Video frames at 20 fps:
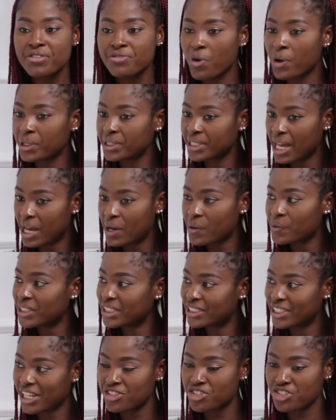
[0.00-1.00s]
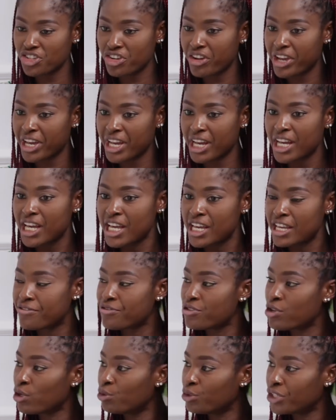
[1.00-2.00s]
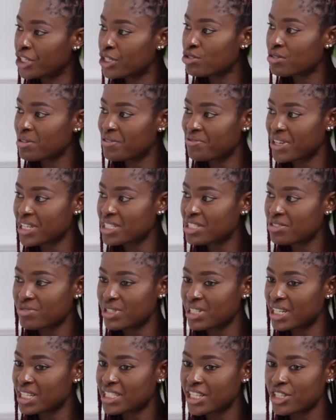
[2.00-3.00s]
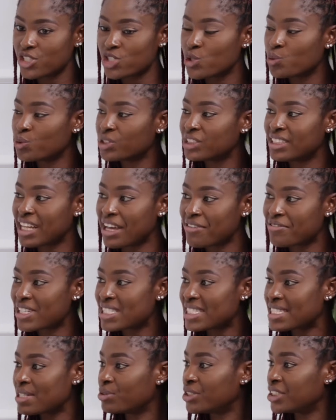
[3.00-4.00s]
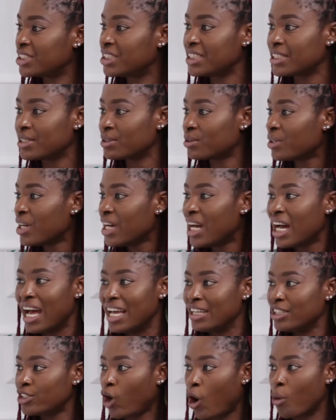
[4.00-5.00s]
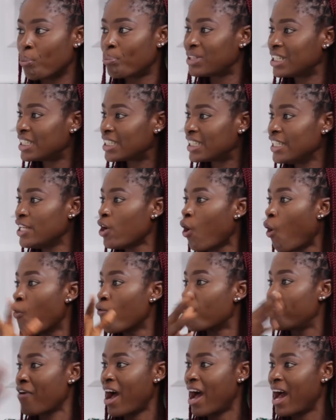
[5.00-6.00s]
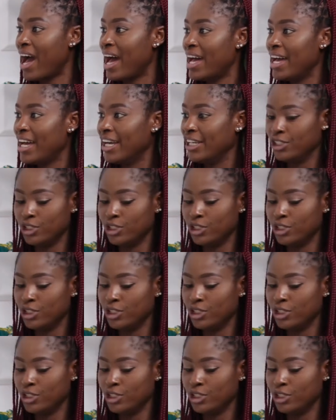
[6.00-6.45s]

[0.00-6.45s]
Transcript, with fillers: before now in Nigeria, if you're looking to invest in real estate, you would never seal the deal completely over,